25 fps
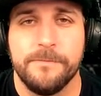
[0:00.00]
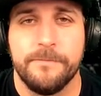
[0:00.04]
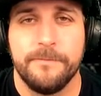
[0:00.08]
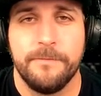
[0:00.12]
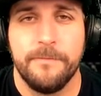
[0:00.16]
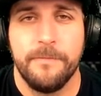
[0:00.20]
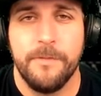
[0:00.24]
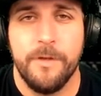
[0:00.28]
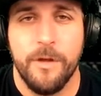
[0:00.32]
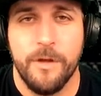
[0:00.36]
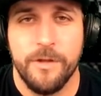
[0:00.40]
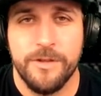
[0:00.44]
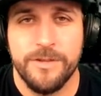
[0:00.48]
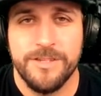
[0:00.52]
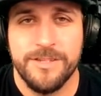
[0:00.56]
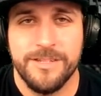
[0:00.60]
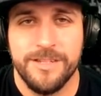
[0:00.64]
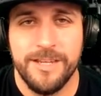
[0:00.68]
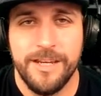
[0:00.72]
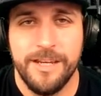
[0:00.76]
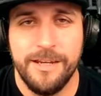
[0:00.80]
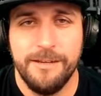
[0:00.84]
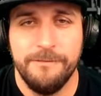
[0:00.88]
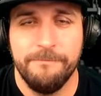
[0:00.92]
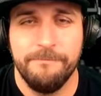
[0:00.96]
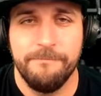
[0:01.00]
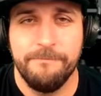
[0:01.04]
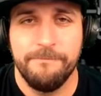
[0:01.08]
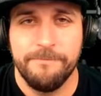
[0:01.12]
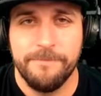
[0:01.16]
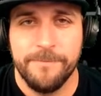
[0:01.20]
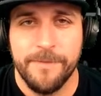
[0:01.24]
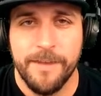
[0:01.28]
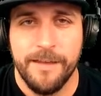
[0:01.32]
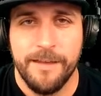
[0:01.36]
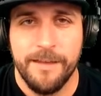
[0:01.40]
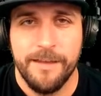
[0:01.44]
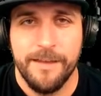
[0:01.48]
On C,
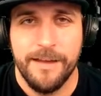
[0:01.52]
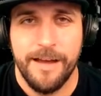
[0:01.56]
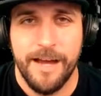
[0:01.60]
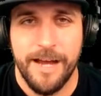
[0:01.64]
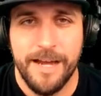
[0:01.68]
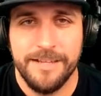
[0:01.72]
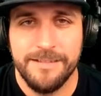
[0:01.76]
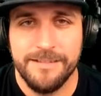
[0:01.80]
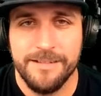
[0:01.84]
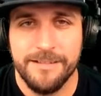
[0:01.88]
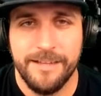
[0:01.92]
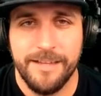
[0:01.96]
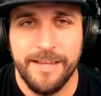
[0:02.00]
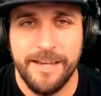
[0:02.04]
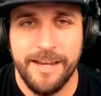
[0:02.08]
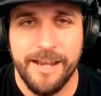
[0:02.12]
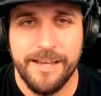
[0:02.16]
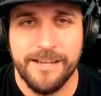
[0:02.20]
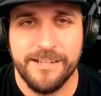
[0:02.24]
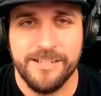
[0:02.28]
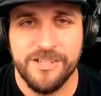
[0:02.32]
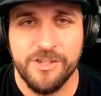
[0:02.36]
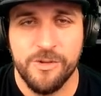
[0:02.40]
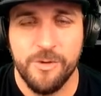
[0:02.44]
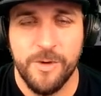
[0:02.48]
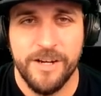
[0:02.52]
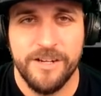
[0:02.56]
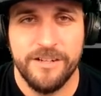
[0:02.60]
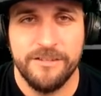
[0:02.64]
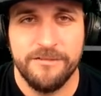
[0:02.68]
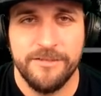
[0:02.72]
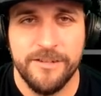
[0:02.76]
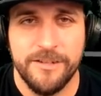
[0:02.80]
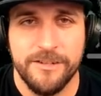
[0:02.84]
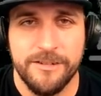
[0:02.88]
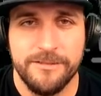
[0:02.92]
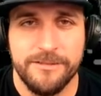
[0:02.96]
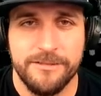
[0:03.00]
isolate x squared
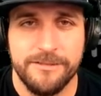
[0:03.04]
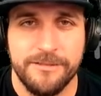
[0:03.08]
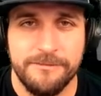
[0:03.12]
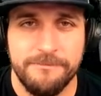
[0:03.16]
first.